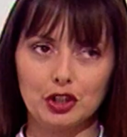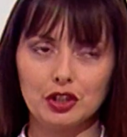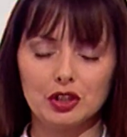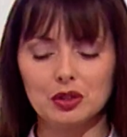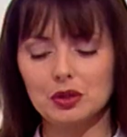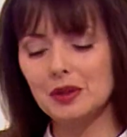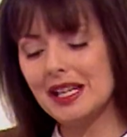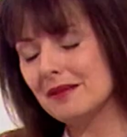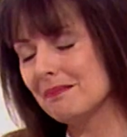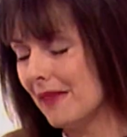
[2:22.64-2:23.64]
you.
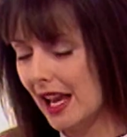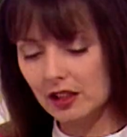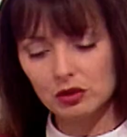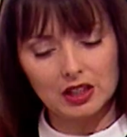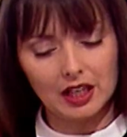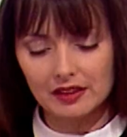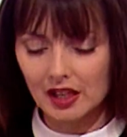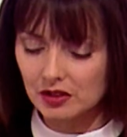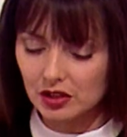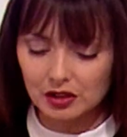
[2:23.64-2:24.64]
It may look like
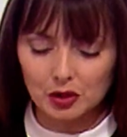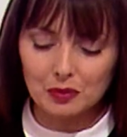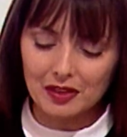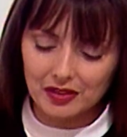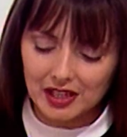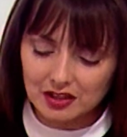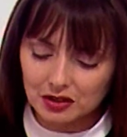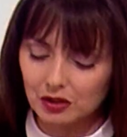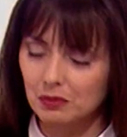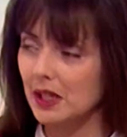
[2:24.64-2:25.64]
that to you. These
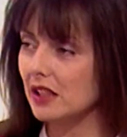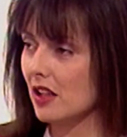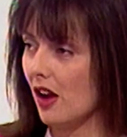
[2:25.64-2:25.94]
toothpicks